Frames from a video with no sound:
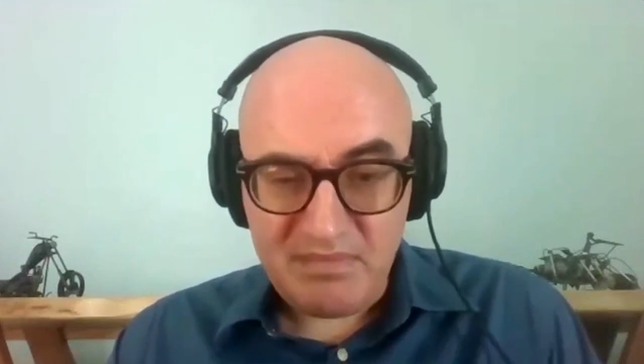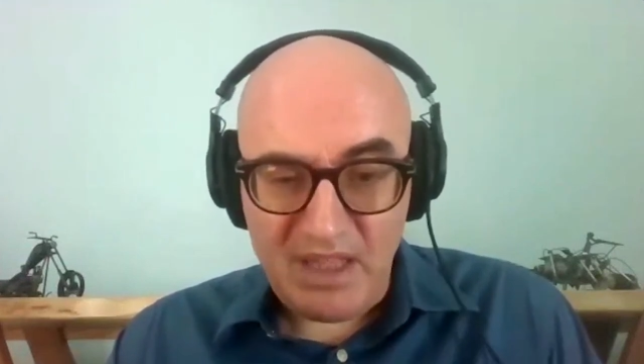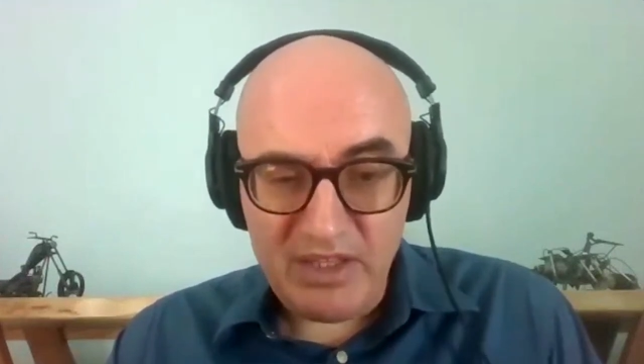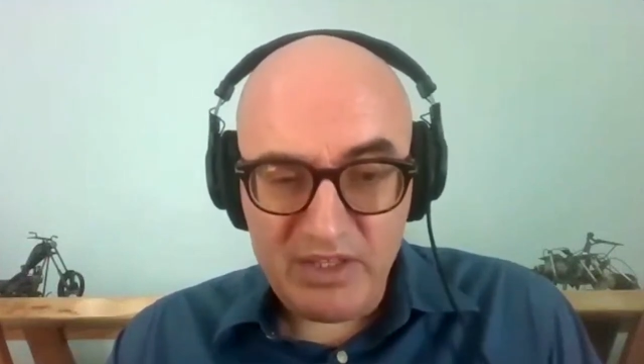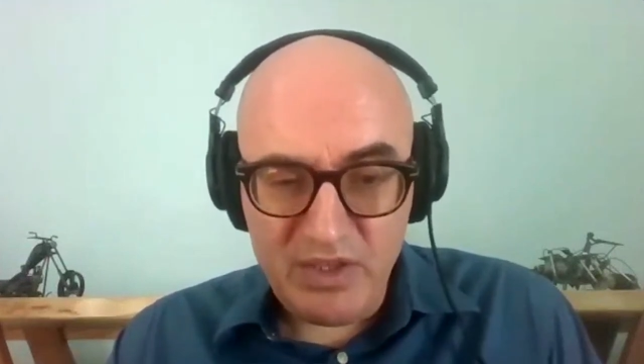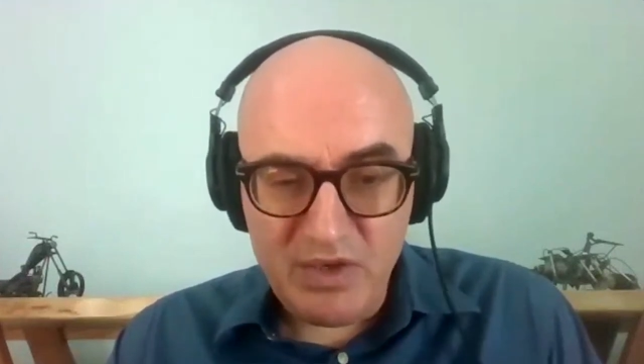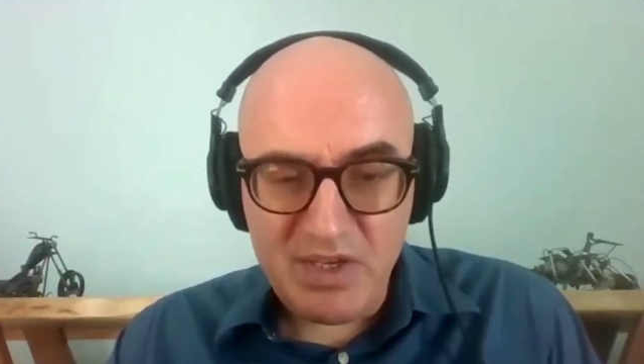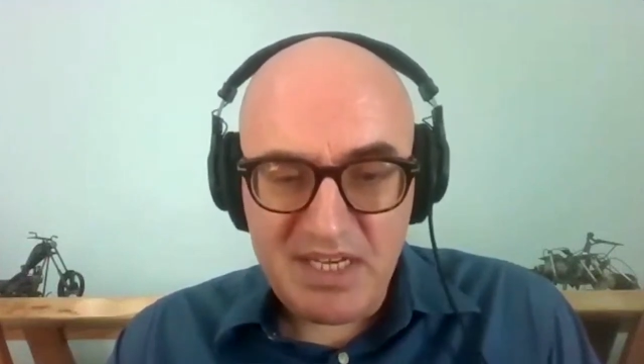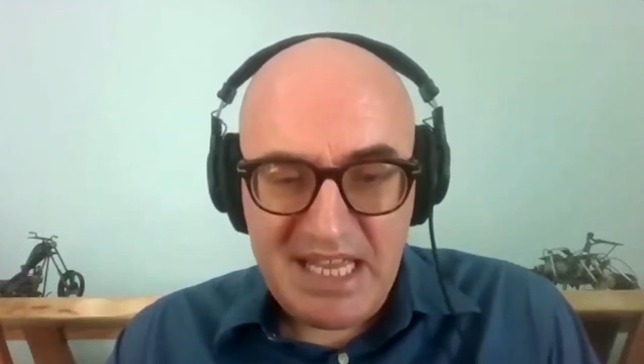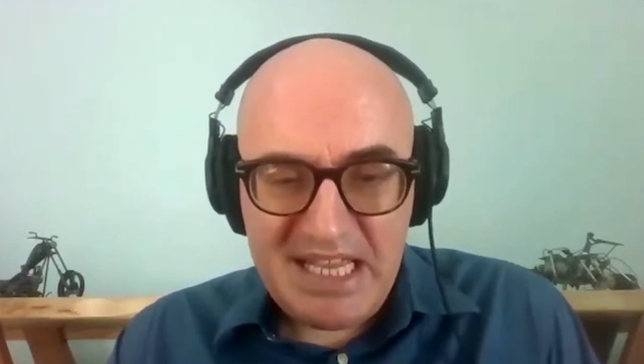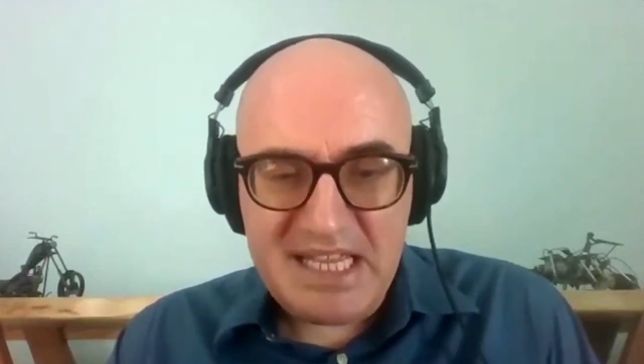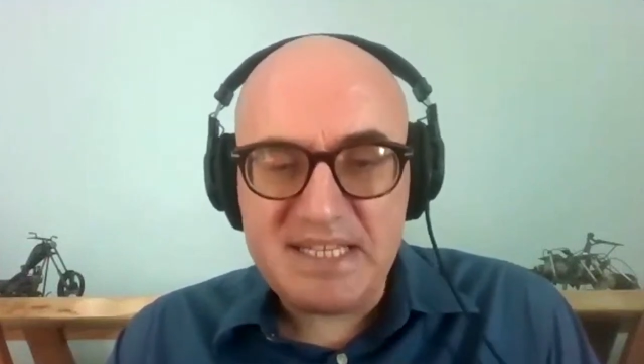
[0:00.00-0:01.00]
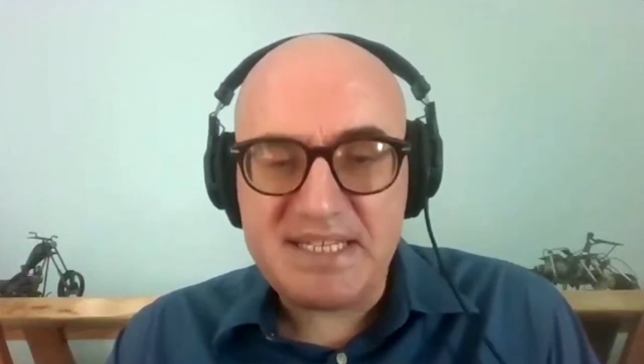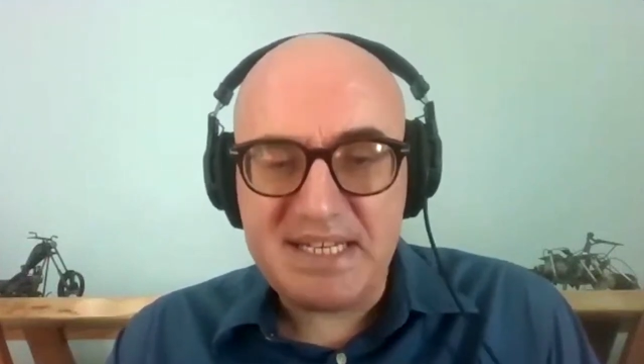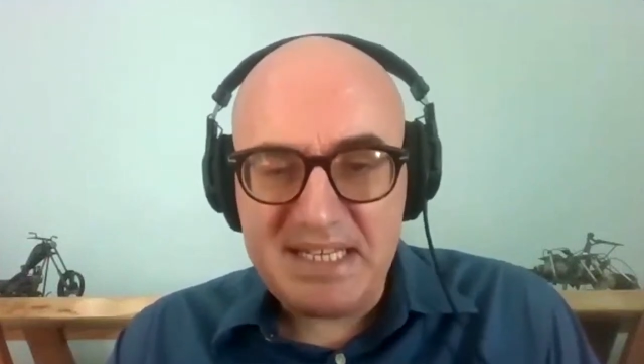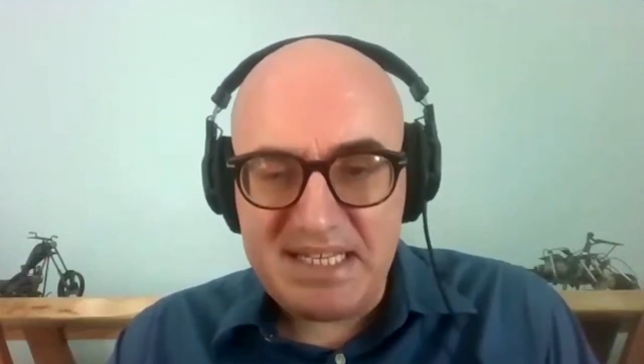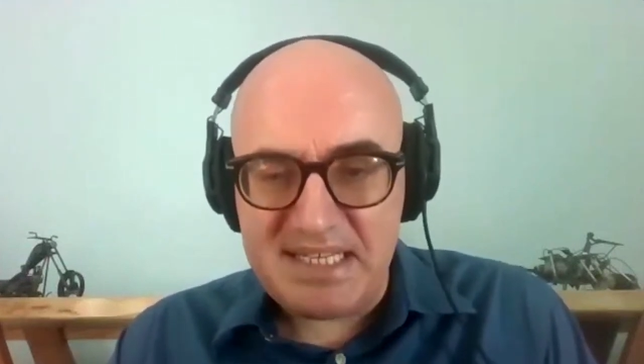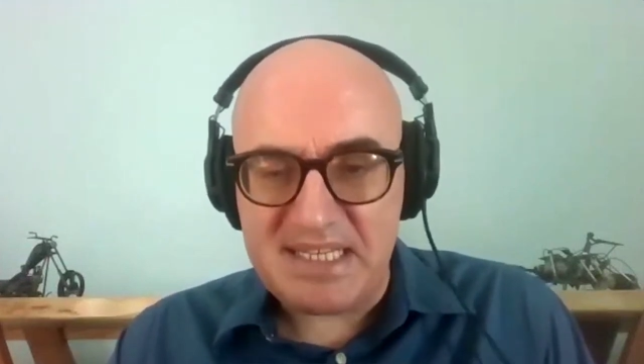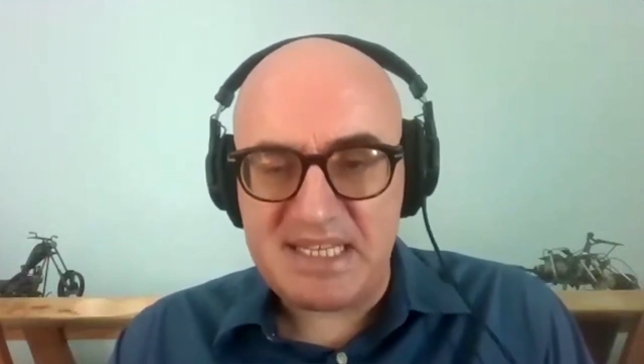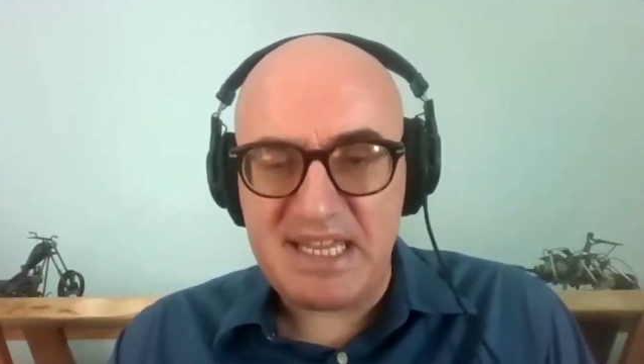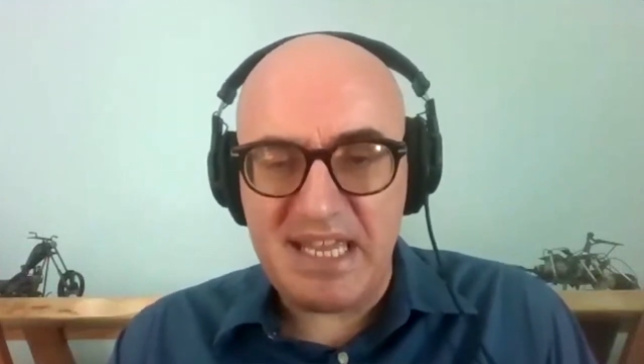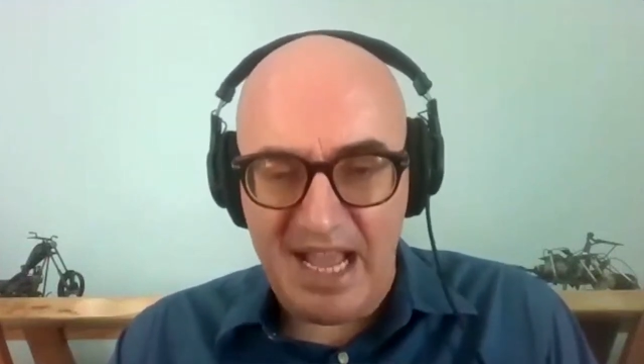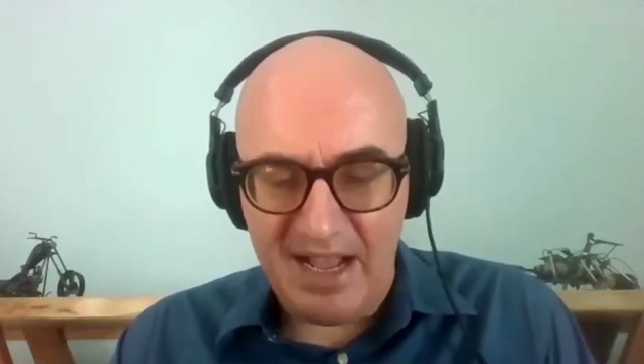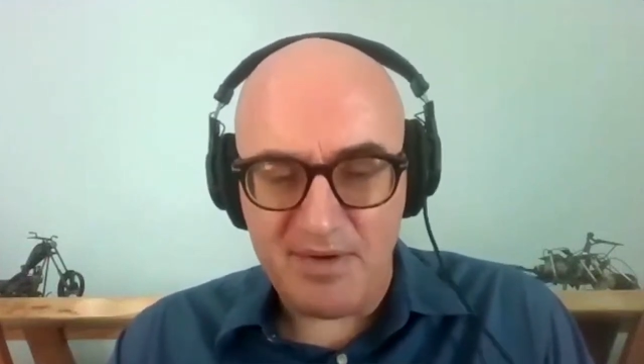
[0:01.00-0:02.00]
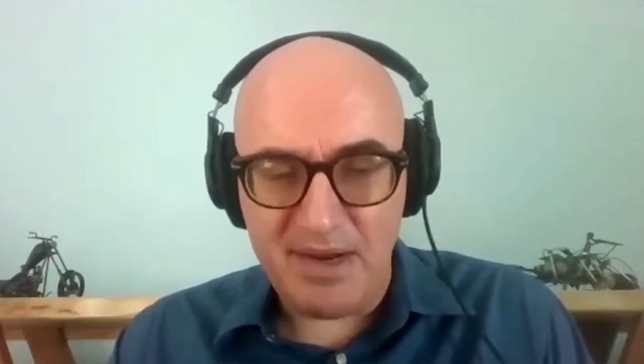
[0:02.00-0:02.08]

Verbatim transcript: you can easily see how